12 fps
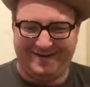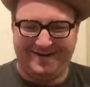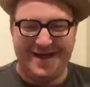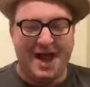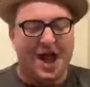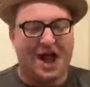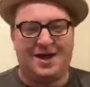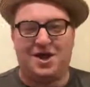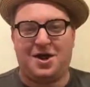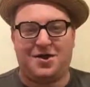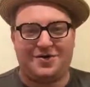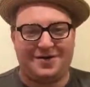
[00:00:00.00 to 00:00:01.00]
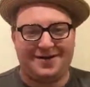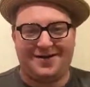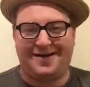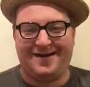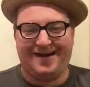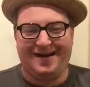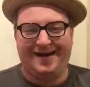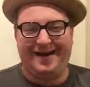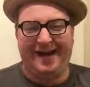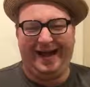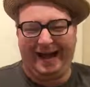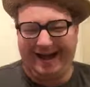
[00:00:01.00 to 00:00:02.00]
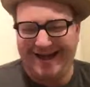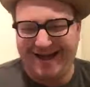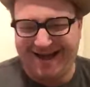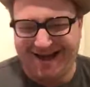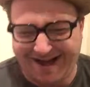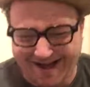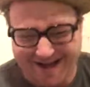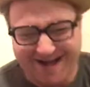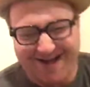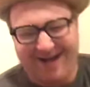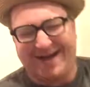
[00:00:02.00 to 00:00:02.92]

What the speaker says: Sorry, Frankie is begging for treats for Renee.